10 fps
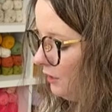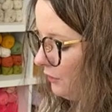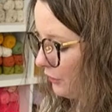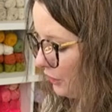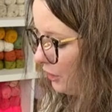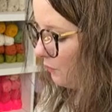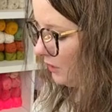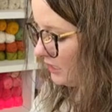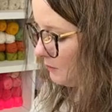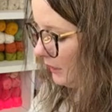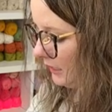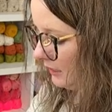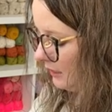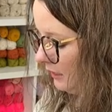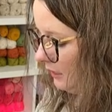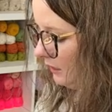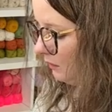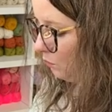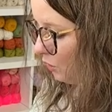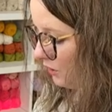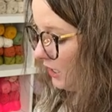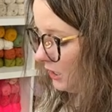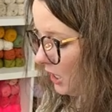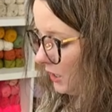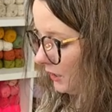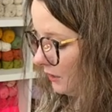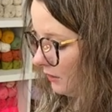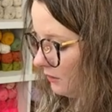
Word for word: They're going to want to spend more than a dollar.